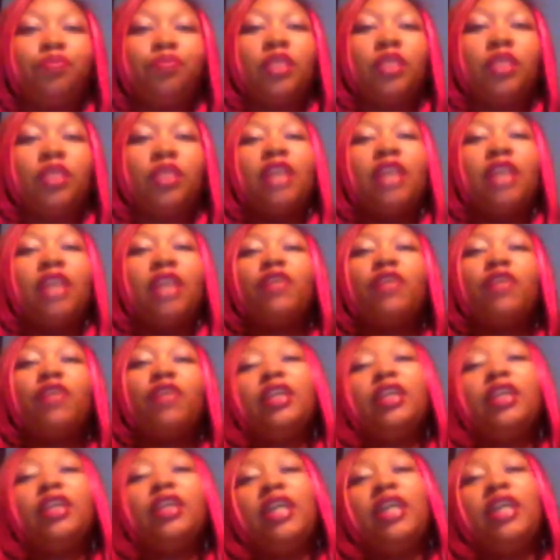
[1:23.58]

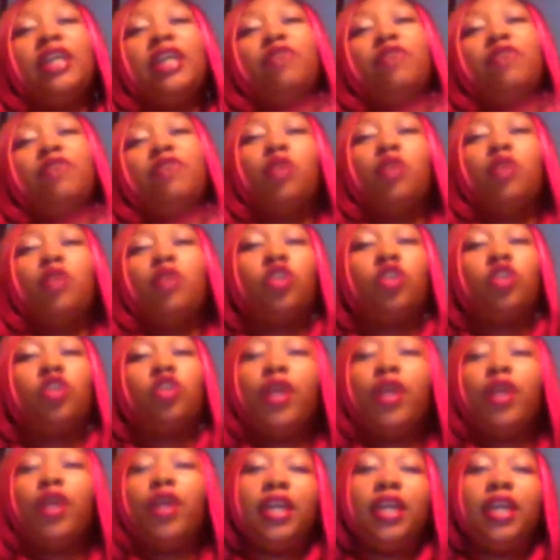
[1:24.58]
definitely, if you want to
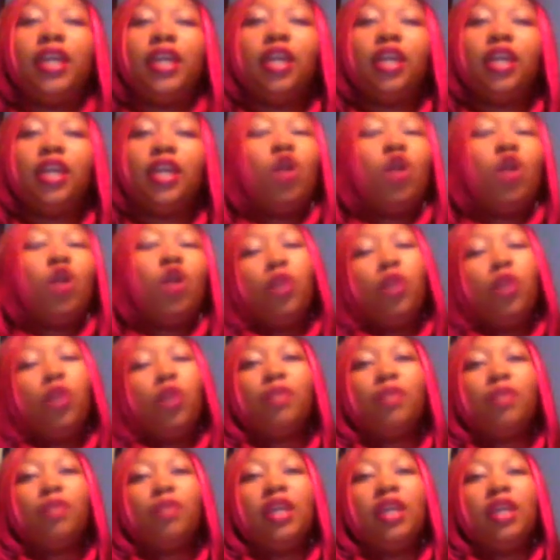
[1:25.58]
join in with
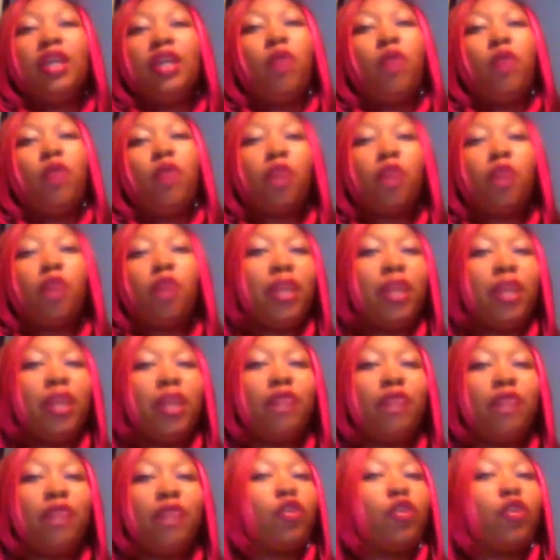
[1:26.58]
me and wear pink
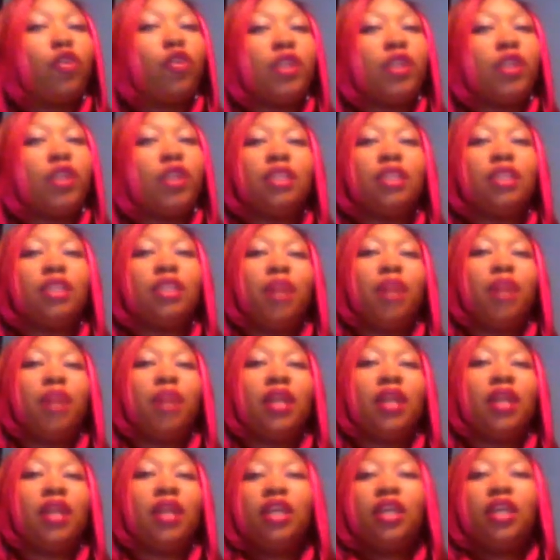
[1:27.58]
for the rest of the
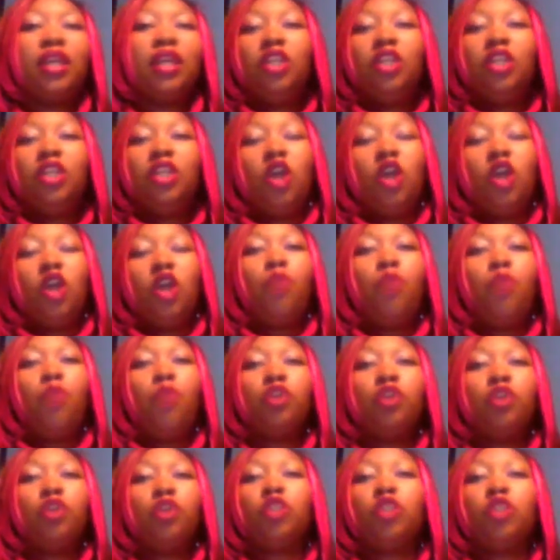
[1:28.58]
month, you know,
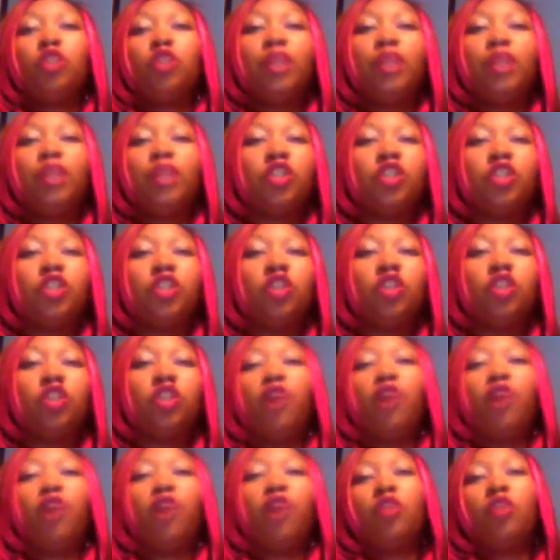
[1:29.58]
post your pictures,
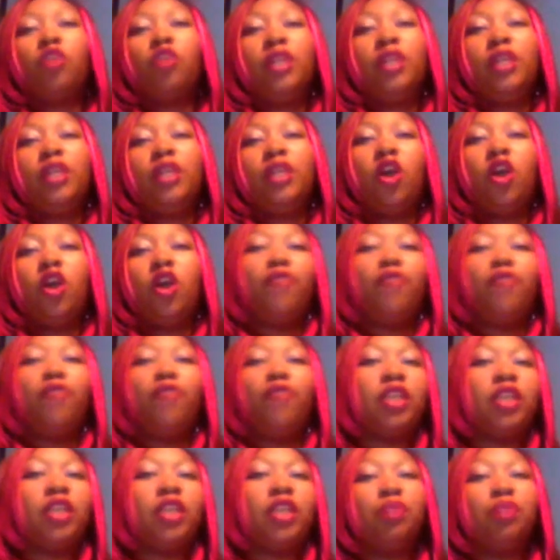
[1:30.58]
follow me on
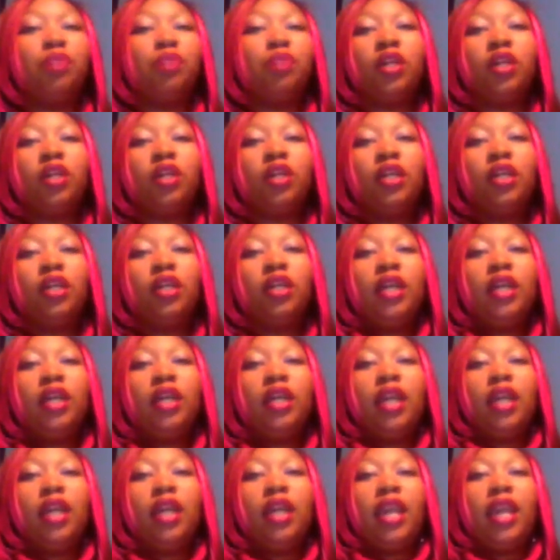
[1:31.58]
Facebook,
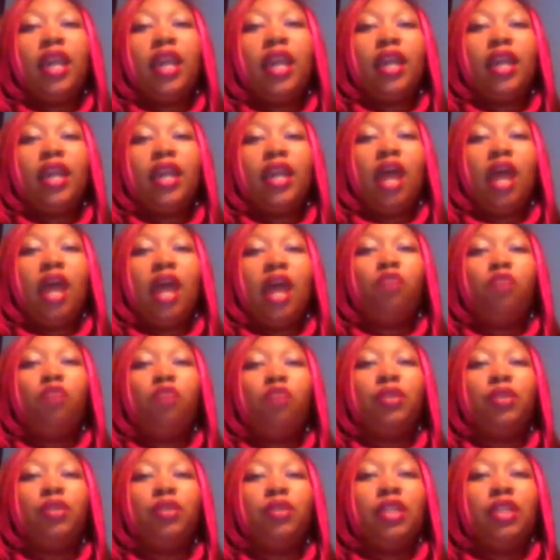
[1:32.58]
and I'll
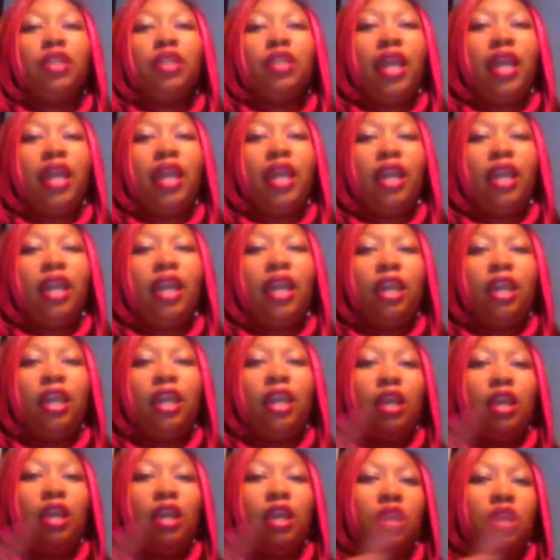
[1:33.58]
put the
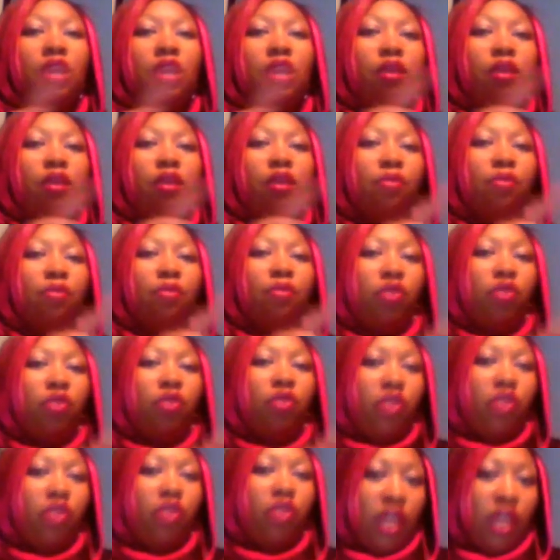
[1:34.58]
name
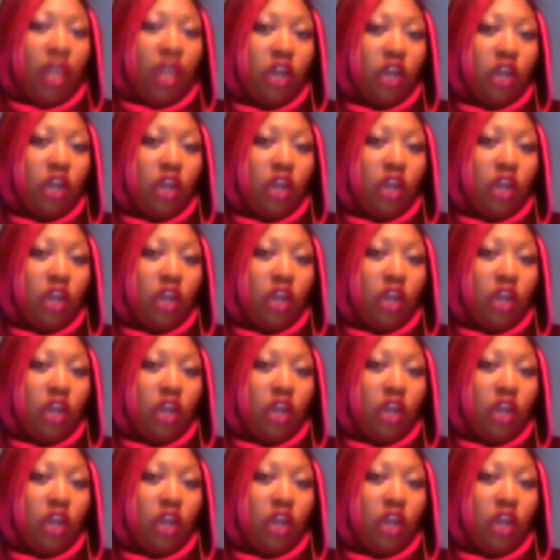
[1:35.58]
there.